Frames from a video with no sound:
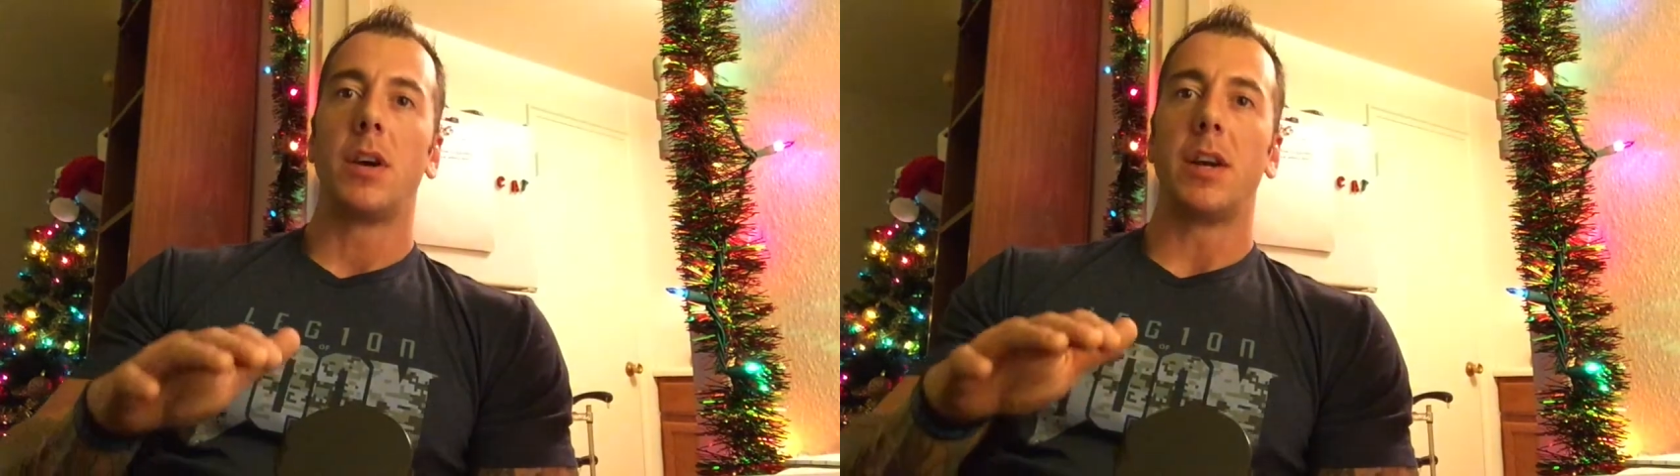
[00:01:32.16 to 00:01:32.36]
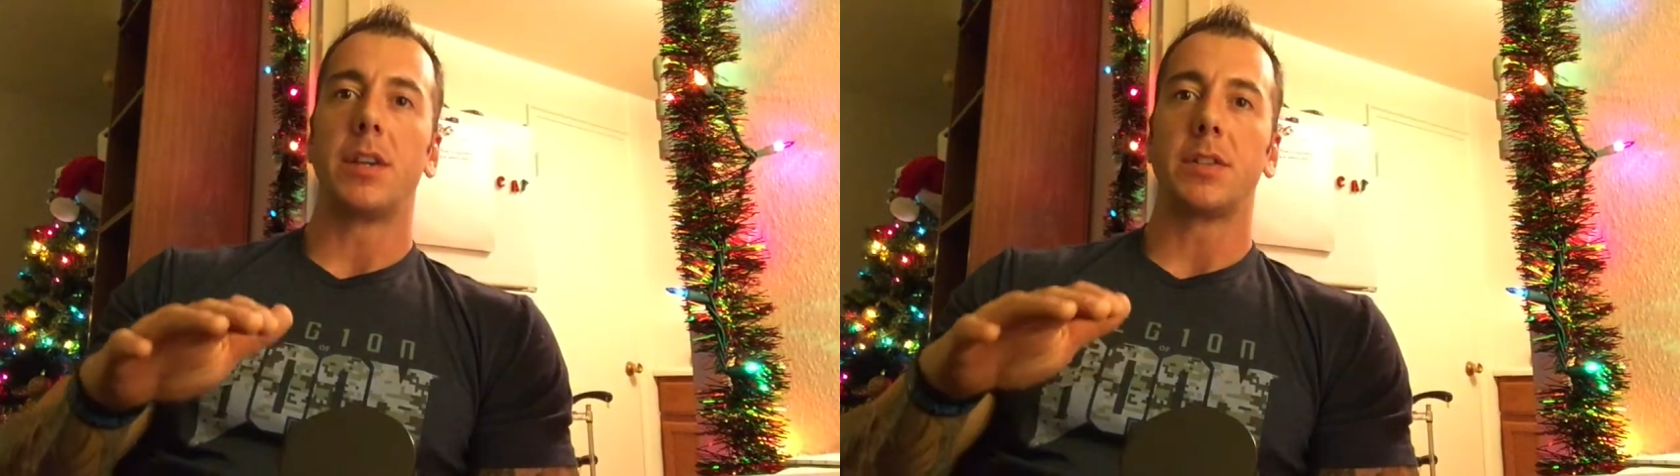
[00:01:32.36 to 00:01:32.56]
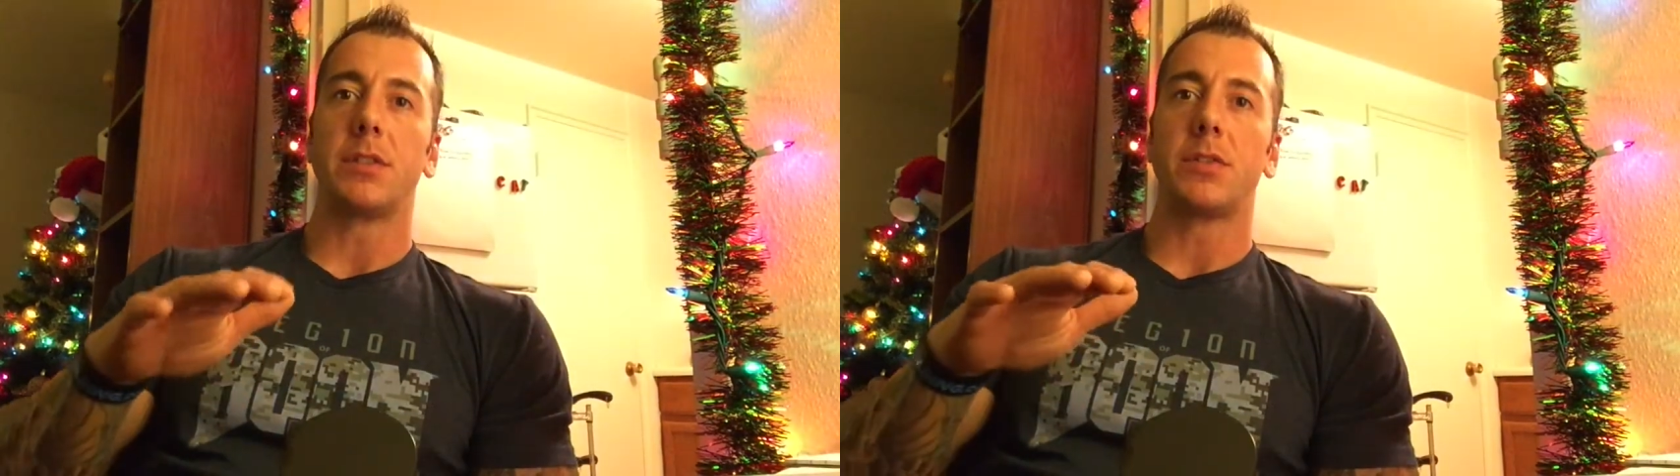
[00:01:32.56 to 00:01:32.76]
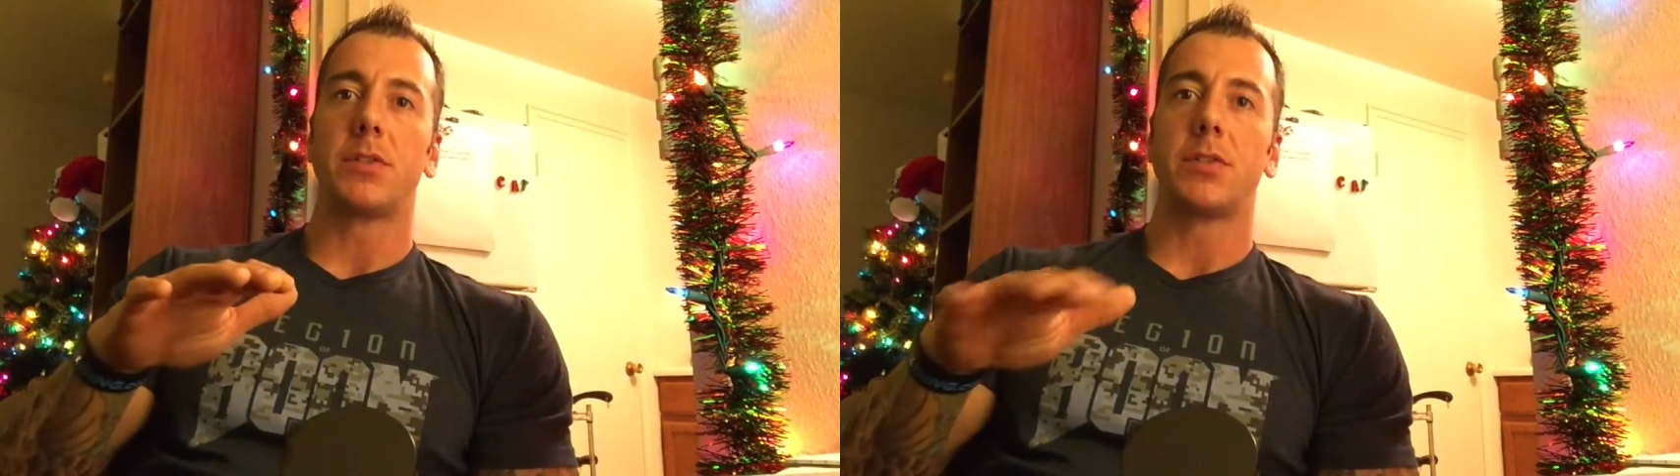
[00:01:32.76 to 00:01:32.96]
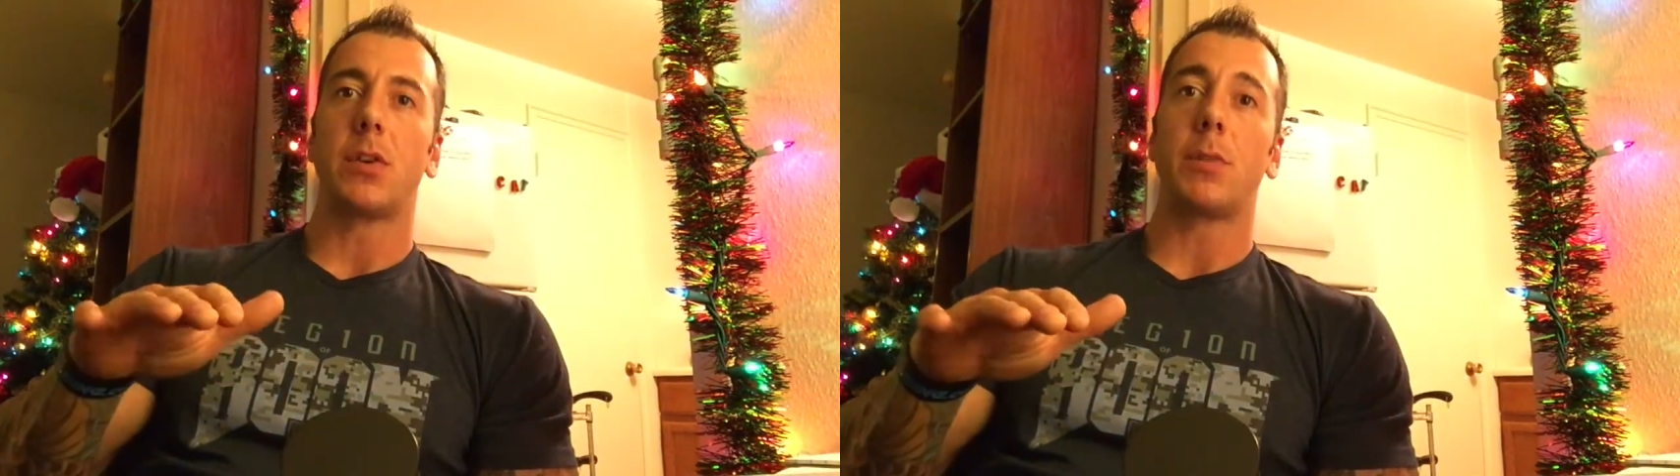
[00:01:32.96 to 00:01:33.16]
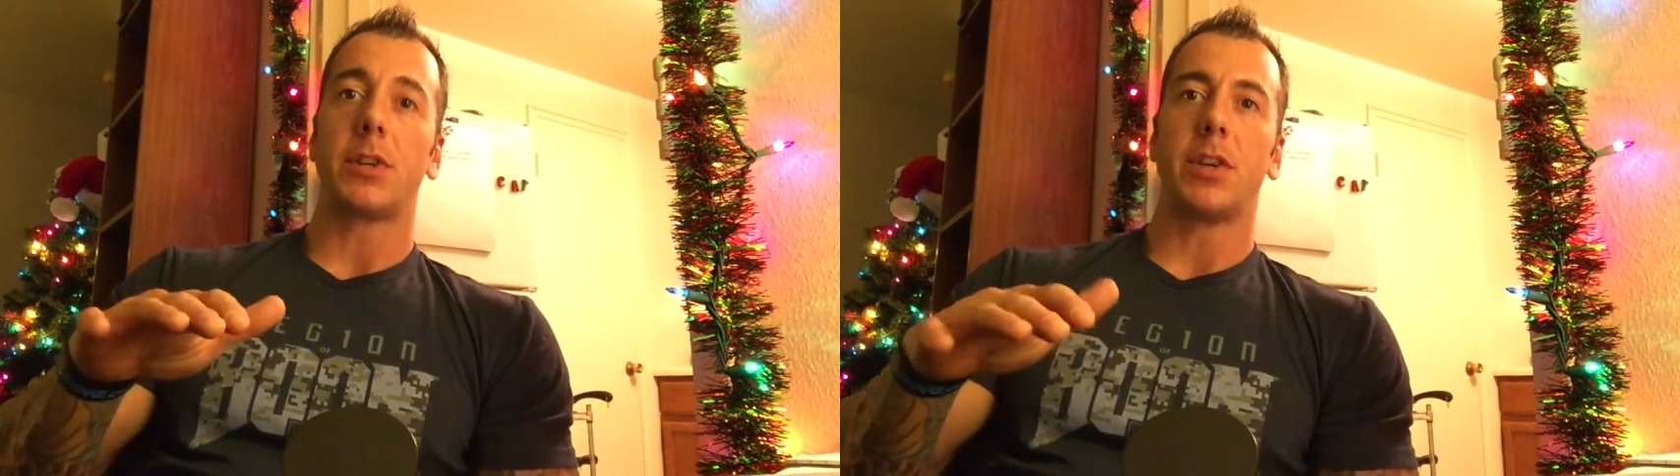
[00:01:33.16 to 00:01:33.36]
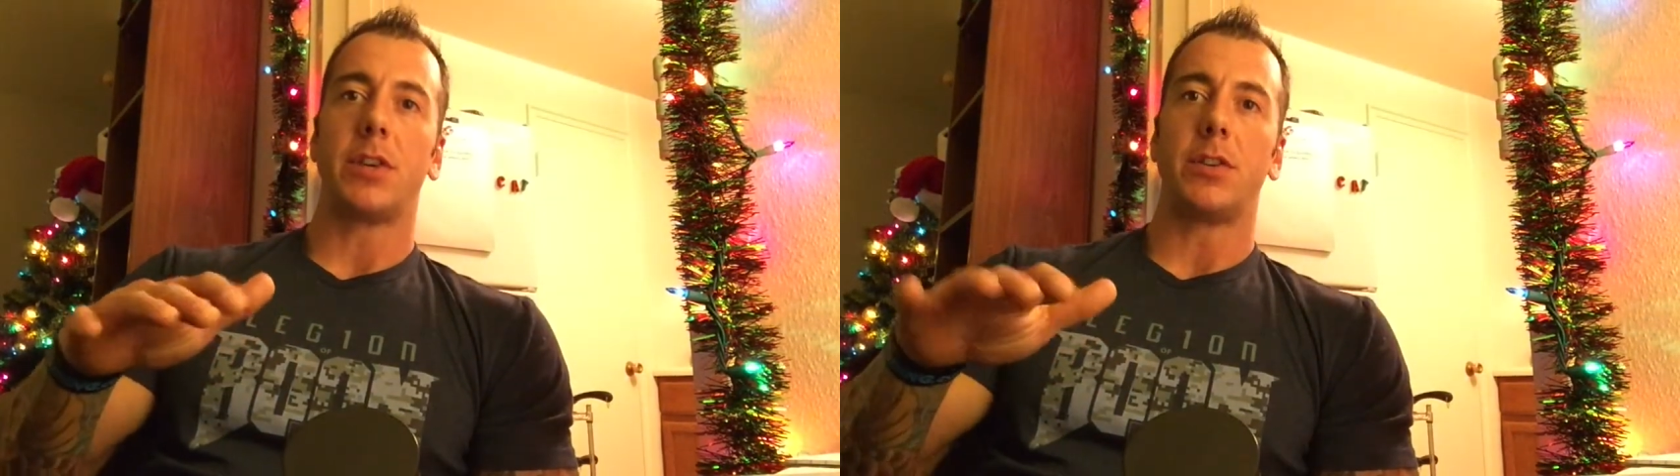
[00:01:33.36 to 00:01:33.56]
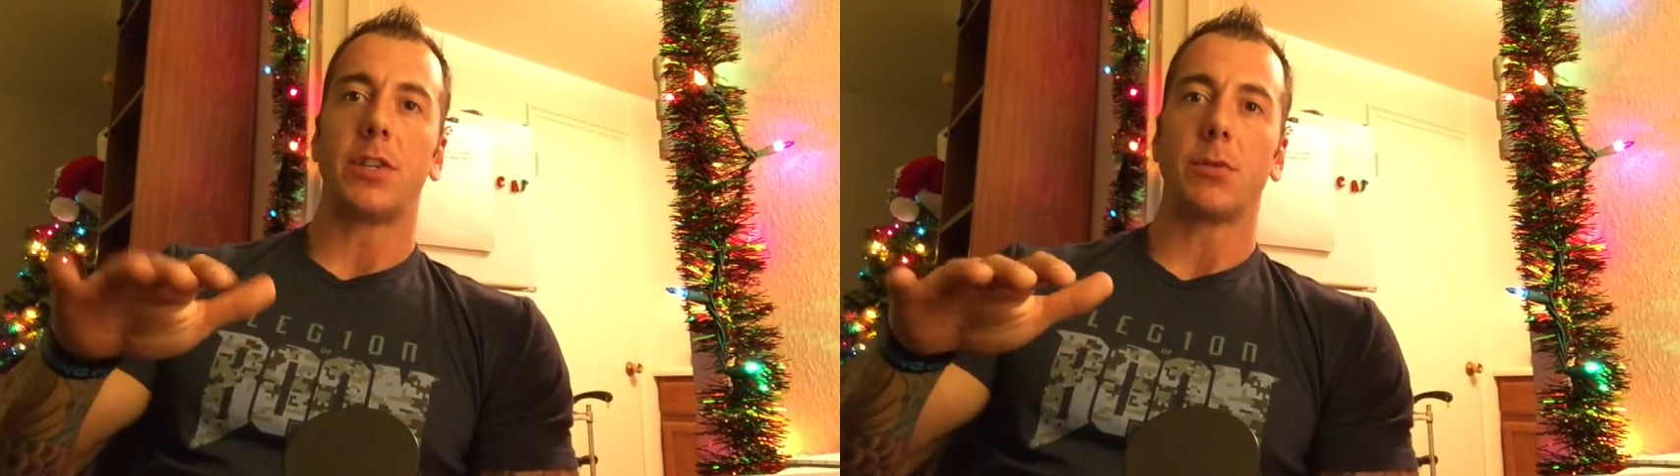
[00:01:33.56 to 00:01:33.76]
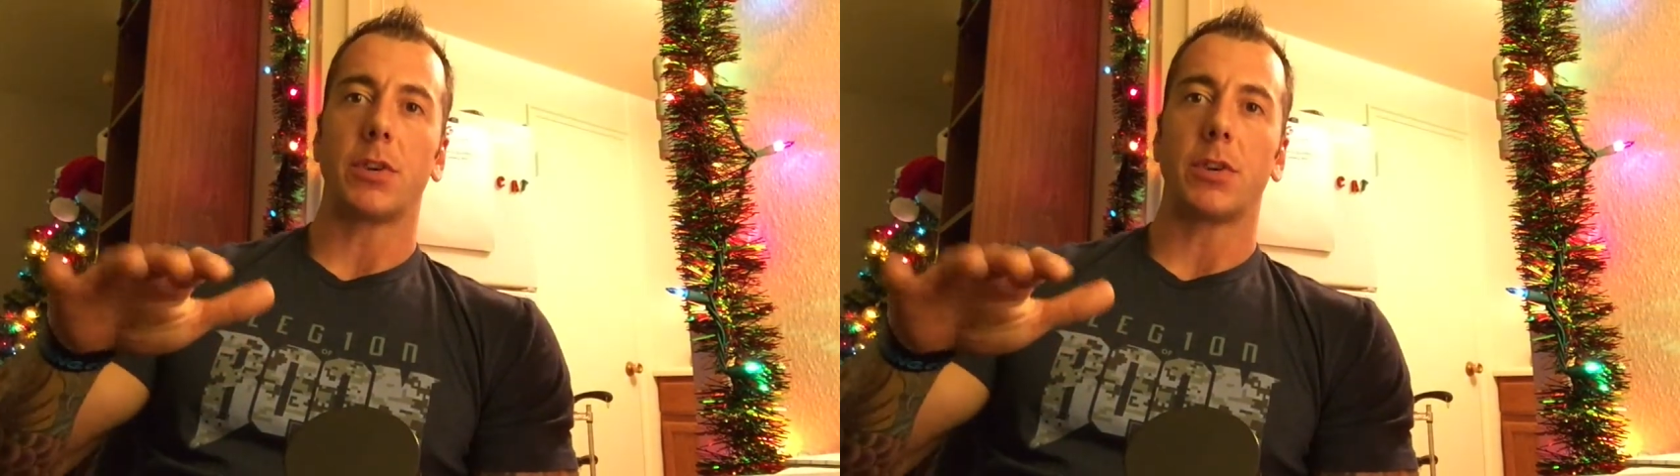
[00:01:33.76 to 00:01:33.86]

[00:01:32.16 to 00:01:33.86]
it isn't so much energy